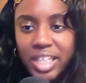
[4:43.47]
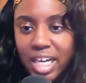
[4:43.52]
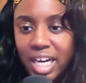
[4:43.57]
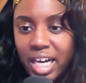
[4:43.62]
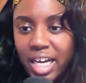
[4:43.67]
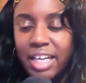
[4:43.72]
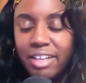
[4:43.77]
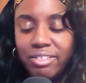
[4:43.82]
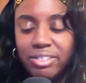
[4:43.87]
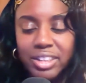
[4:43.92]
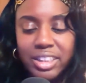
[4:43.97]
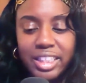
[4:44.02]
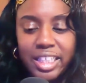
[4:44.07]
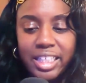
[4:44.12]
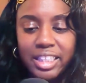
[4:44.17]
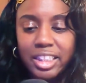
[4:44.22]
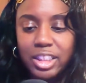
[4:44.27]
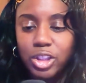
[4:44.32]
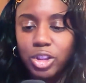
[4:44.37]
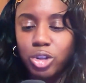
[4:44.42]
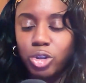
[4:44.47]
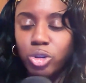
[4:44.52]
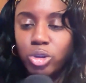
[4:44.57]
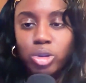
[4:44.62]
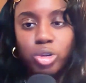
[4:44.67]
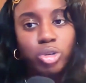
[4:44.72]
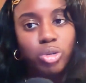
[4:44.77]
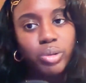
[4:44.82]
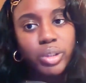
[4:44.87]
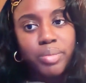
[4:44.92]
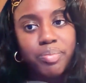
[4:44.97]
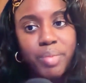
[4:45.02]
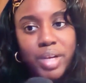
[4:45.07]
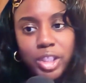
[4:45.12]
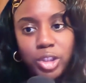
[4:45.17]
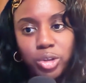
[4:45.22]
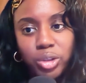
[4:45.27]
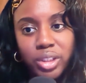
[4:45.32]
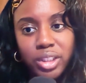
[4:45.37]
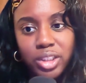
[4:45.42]
I will say at least 2 to 3
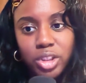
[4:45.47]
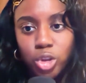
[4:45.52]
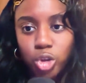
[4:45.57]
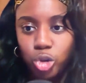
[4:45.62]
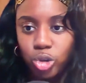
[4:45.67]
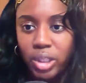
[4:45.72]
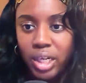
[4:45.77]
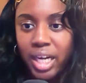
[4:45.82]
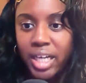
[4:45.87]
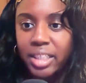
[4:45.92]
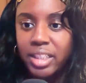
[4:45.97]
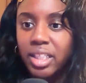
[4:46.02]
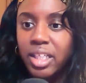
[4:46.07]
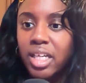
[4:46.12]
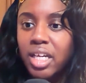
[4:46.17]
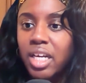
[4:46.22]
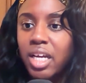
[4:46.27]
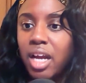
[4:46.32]
metrics to track,